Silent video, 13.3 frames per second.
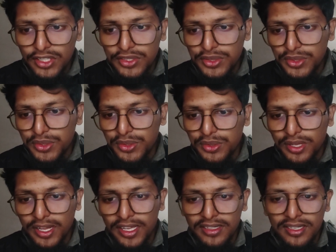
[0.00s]
to
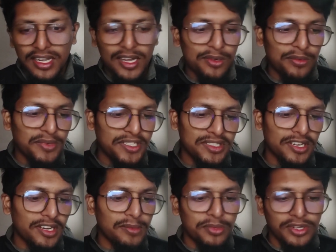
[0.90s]
like how machine
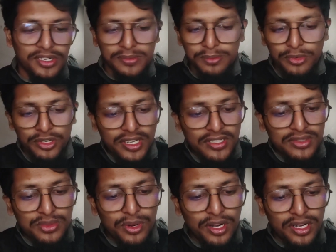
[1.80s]
learning
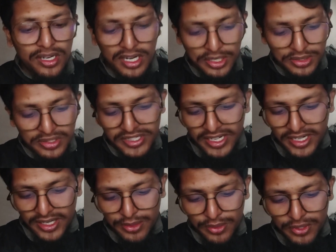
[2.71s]
projects work, how
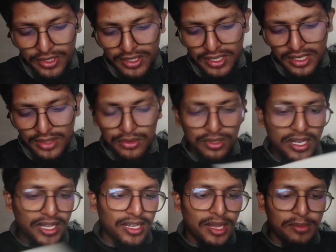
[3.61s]
training work, how,
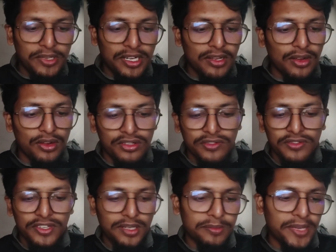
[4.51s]
like, I mean a lot of
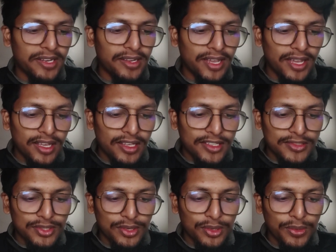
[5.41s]
things, man.
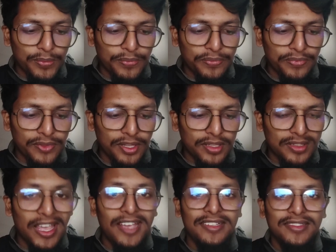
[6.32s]
So
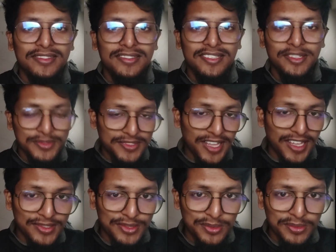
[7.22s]
huge
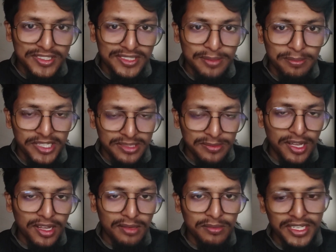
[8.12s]
thanks to Miss
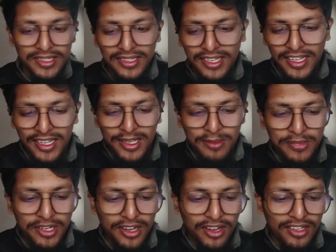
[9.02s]
Misbah Ahmed,
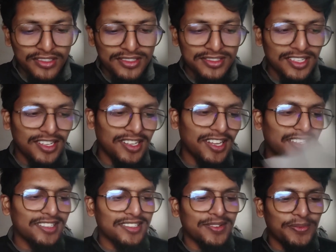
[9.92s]
because like
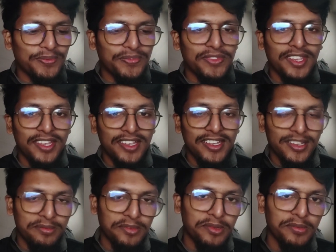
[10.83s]
he
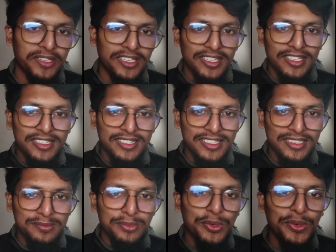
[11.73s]
gifted me
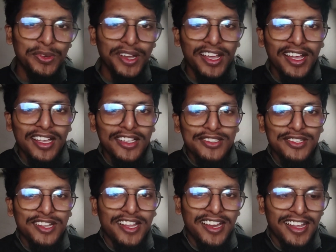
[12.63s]
this book
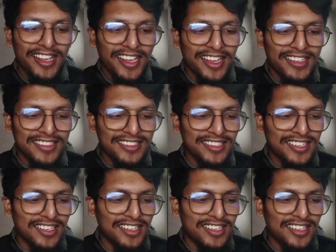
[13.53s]
so that I can